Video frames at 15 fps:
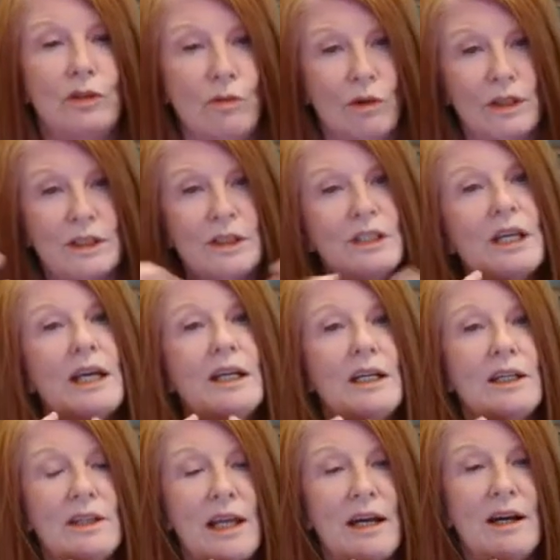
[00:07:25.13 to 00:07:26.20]
You want to stay
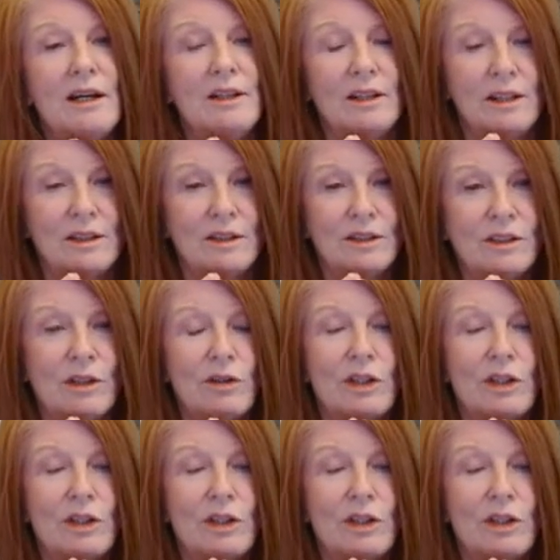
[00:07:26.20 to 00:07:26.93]
in that so